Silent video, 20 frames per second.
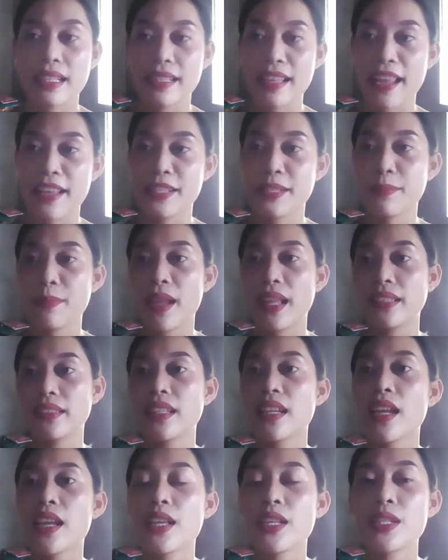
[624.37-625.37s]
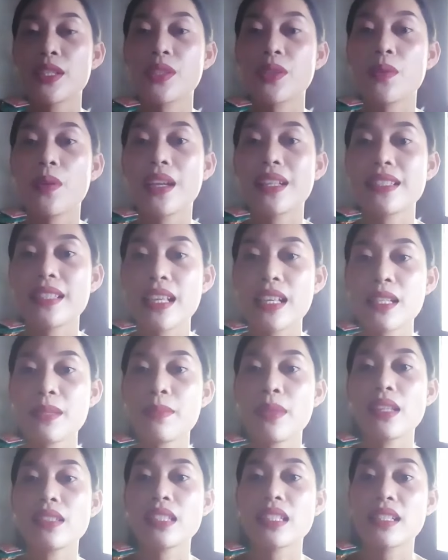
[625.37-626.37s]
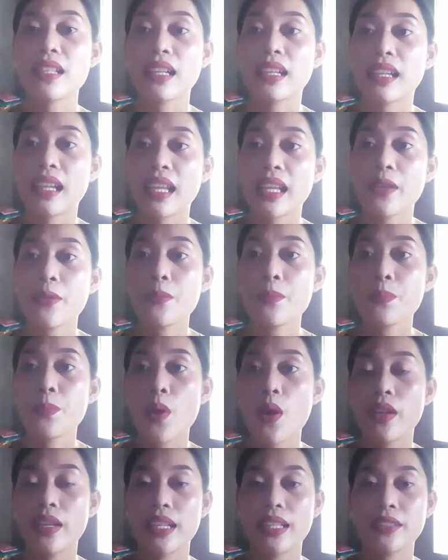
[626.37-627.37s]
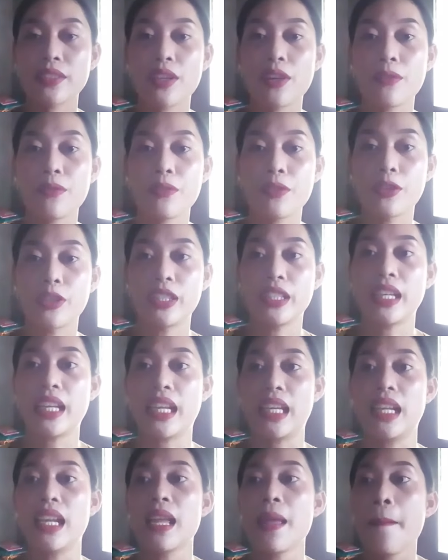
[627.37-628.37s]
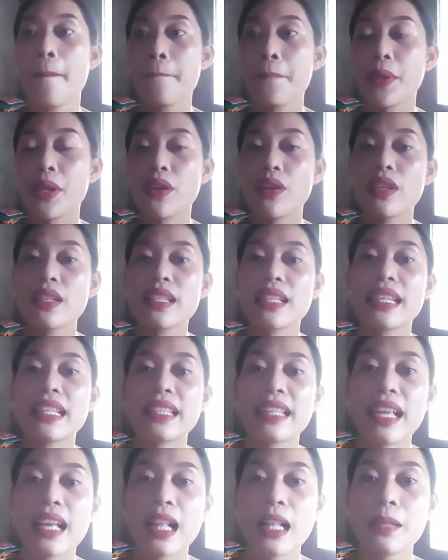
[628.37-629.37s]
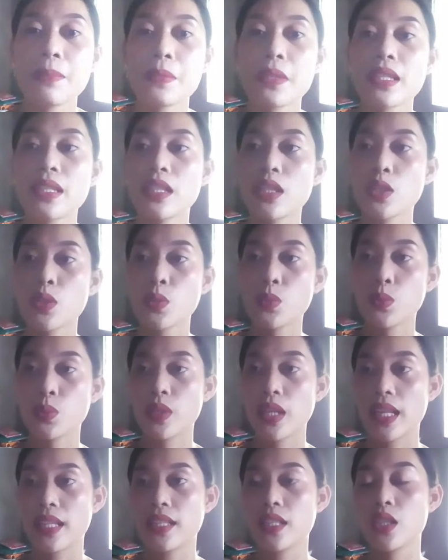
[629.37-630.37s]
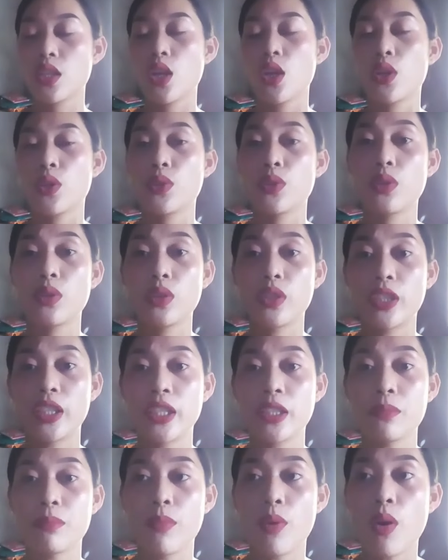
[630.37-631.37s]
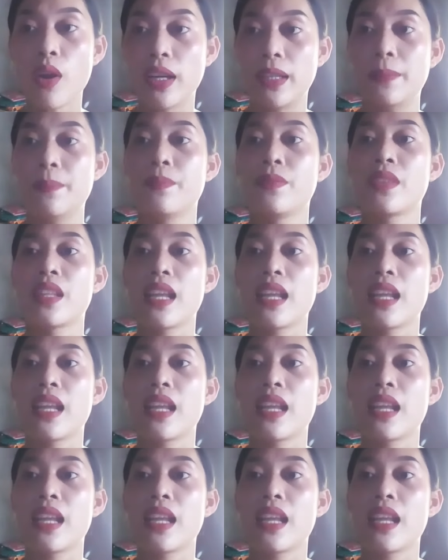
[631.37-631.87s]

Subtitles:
assessment. So assessment is a key component of learning because it helps the students to learn more.